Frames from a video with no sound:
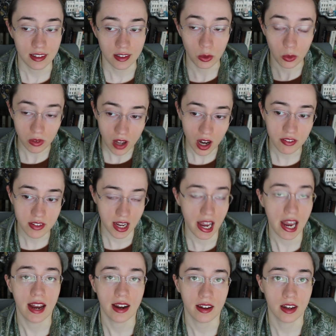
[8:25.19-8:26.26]
You love to
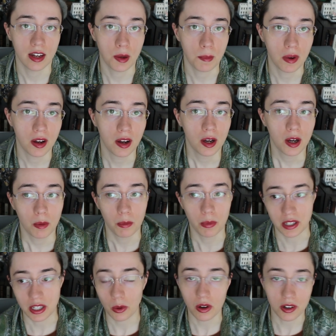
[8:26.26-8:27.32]
hate him,
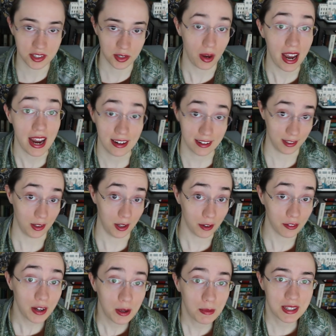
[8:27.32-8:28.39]
but you also hate to
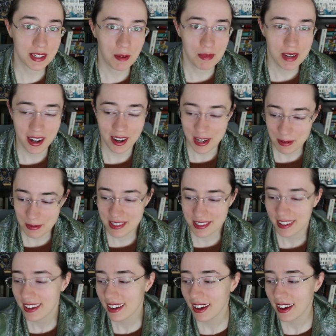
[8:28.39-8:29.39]
love him sometimes.